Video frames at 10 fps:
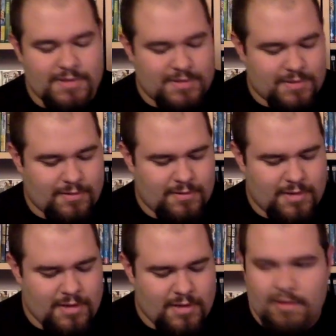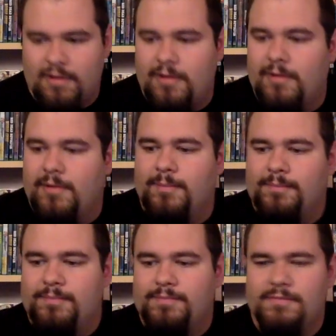So,
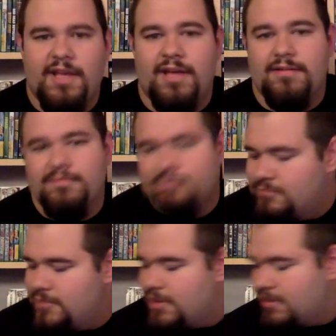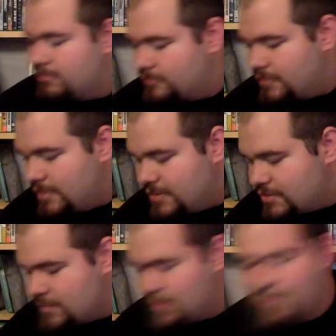yeah, you know, it's
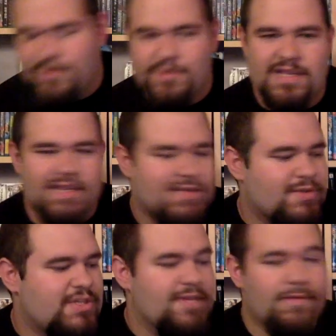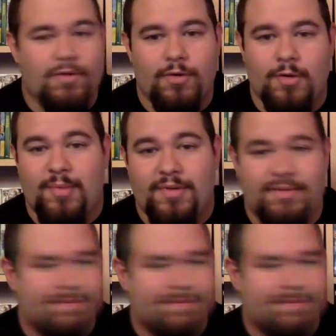just one of those things you just never grew up on.